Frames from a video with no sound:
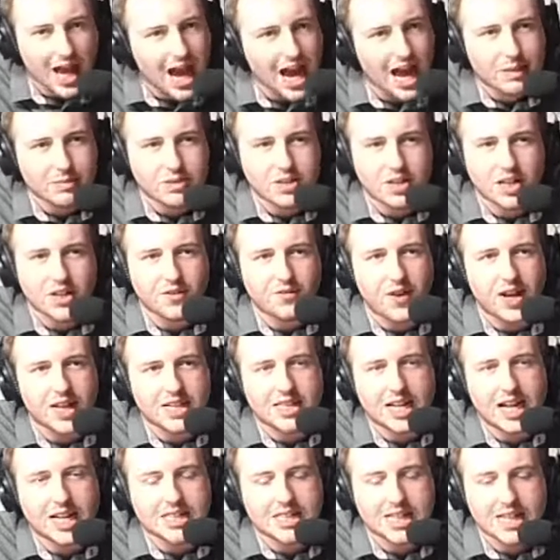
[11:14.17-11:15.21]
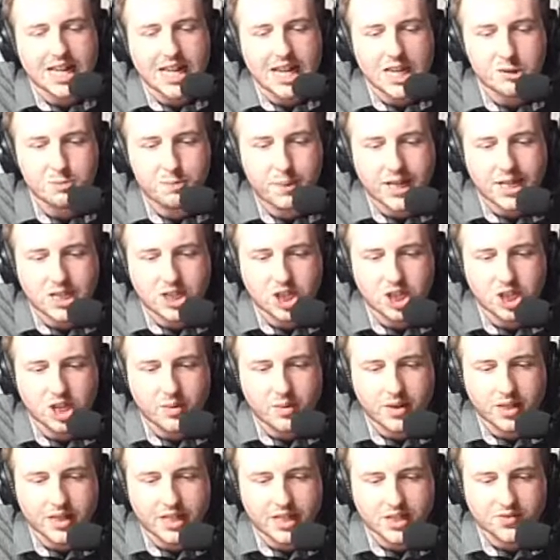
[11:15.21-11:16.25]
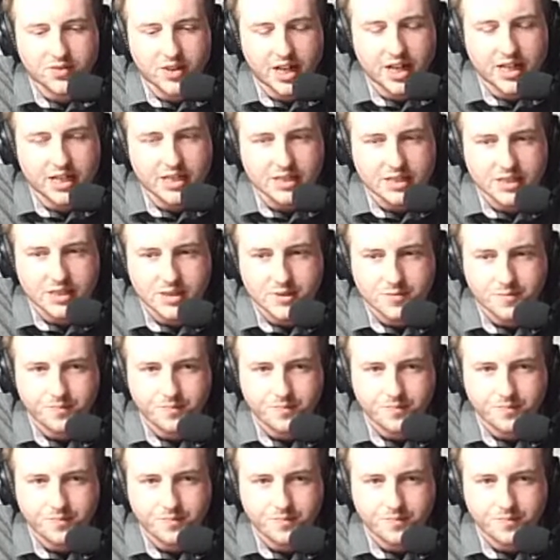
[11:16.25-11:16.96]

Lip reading: Absolutely fantastic. He's P2 in this race.